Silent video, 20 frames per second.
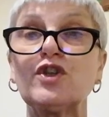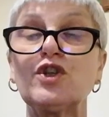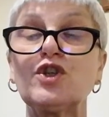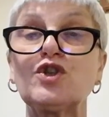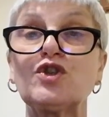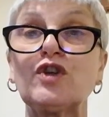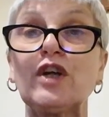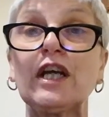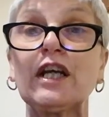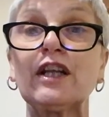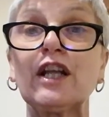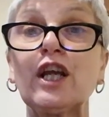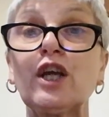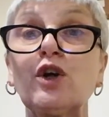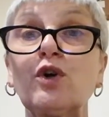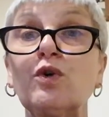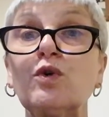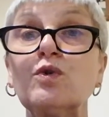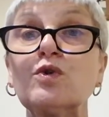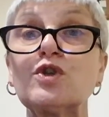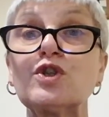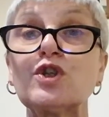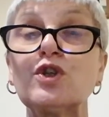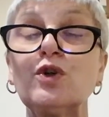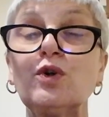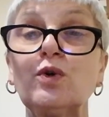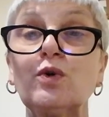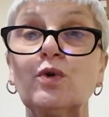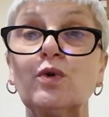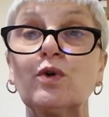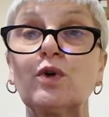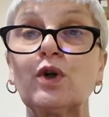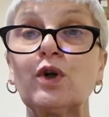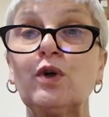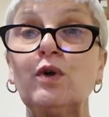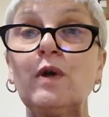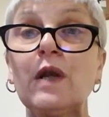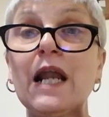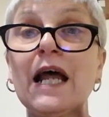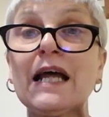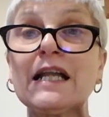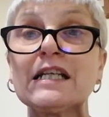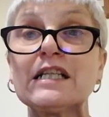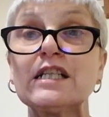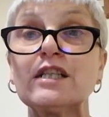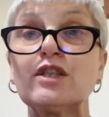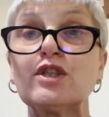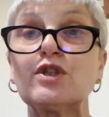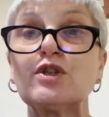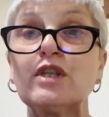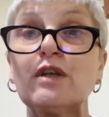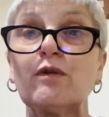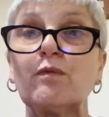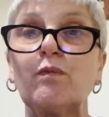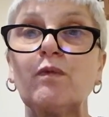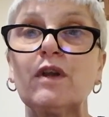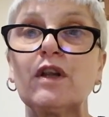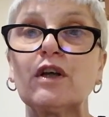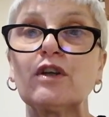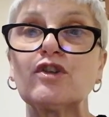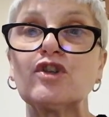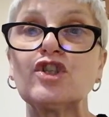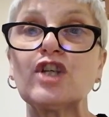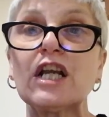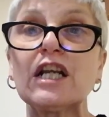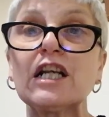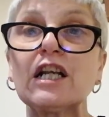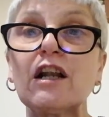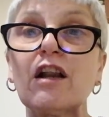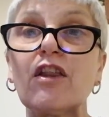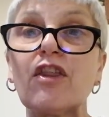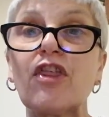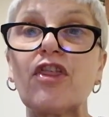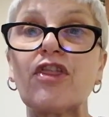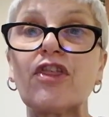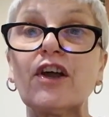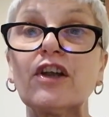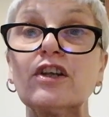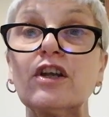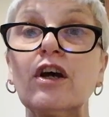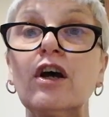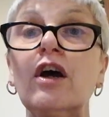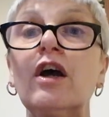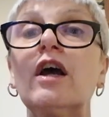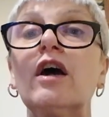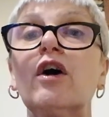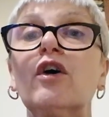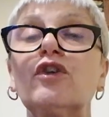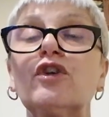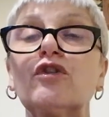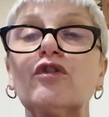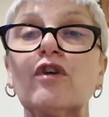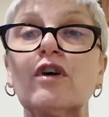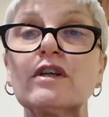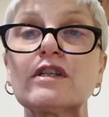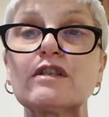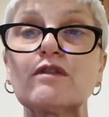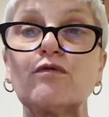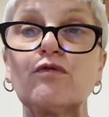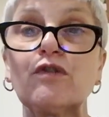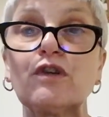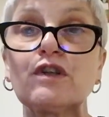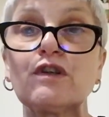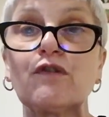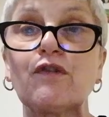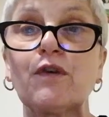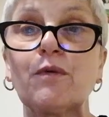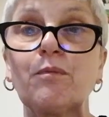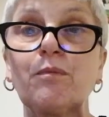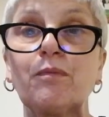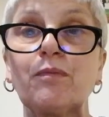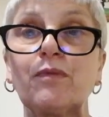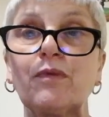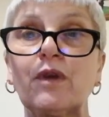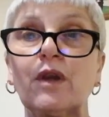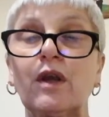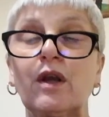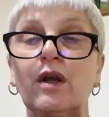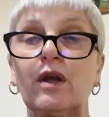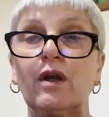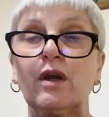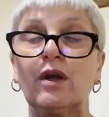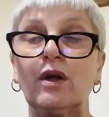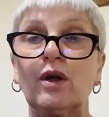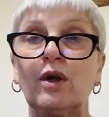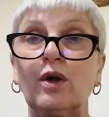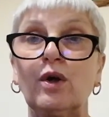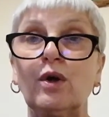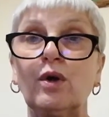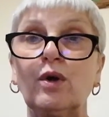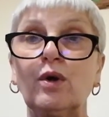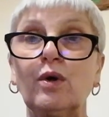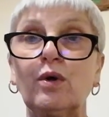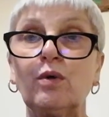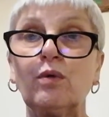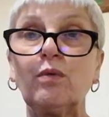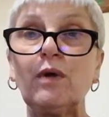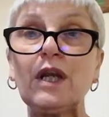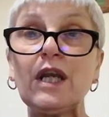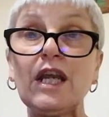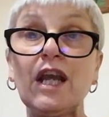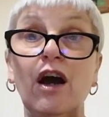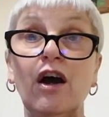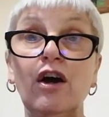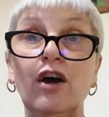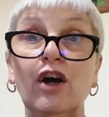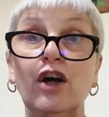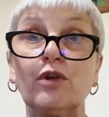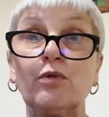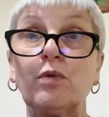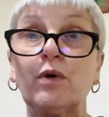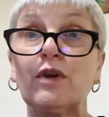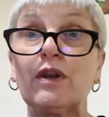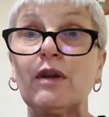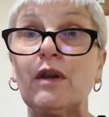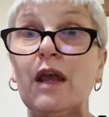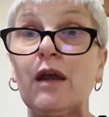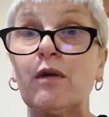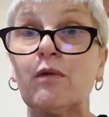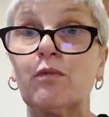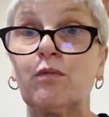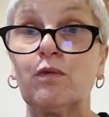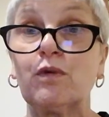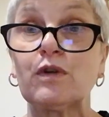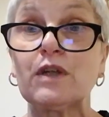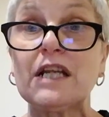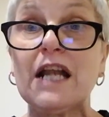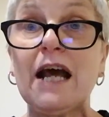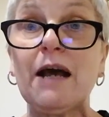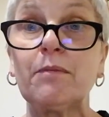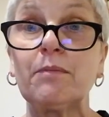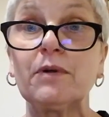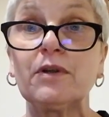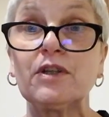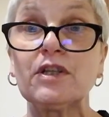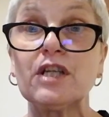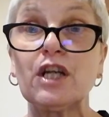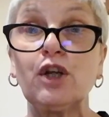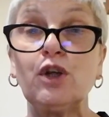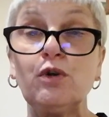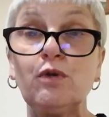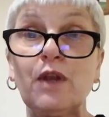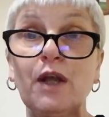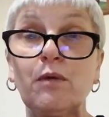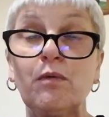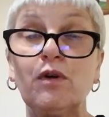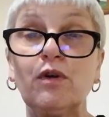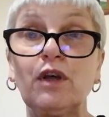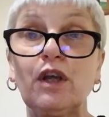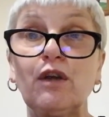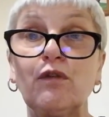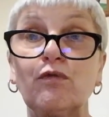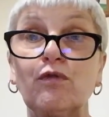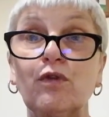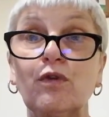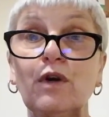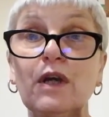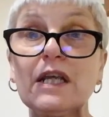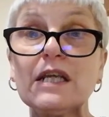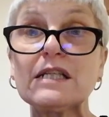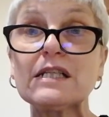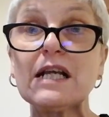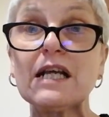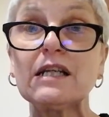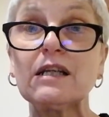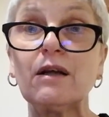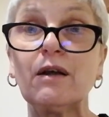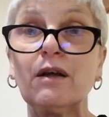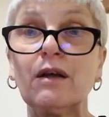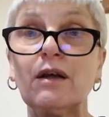the tree and they called to the hawk, who landed with a gentle thud on the grass in front of them. When he heard what had happened and who they were looking for, he said,